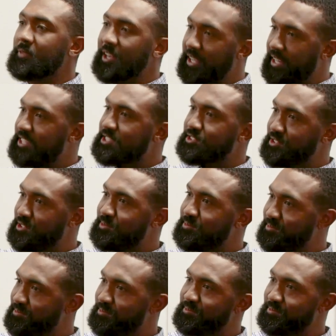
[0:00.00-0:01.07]
it gets
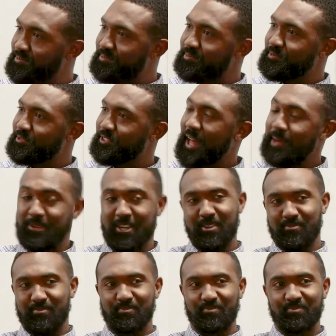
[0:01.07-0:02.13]
flabby.
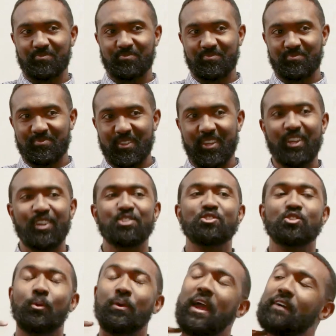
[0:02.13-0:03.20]

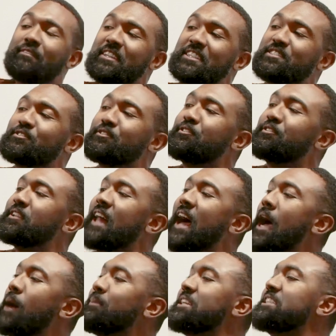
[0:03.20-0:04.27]
So we have this
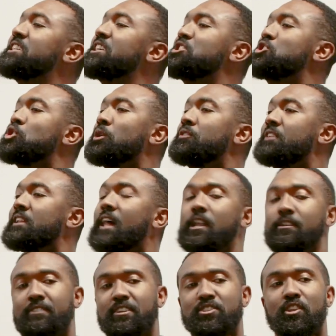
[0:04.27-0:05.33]
flabby tissue. If a lot
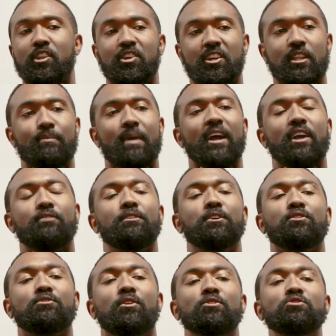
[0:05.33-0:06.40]
of us look in the back of our
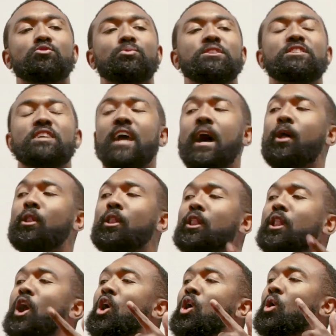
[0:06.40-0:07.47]
throats, we see how
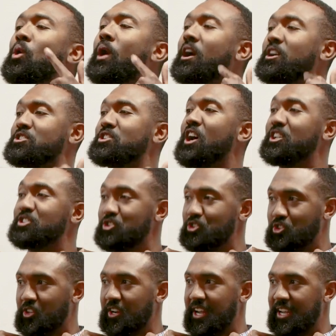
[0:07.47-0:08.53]
low our tonsils
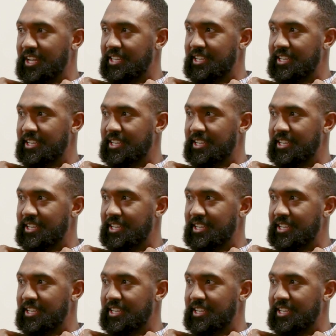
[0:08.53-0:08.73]
are hanging